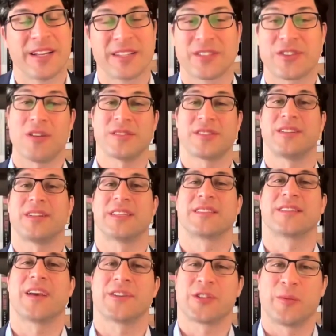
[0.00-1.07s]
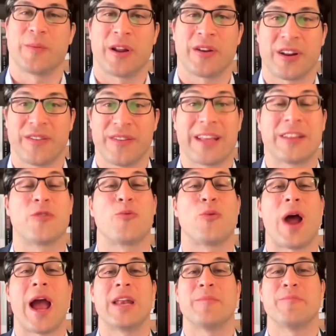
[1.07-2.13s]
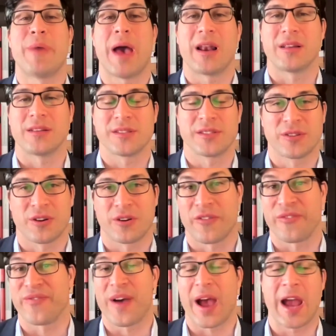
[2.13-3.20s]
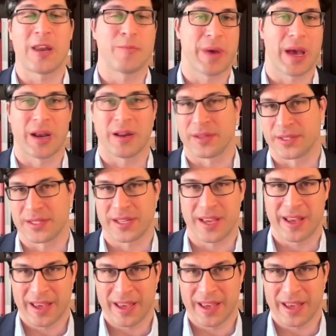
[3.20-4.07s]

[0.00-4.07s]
constant discussion about like the right balance or the fine balance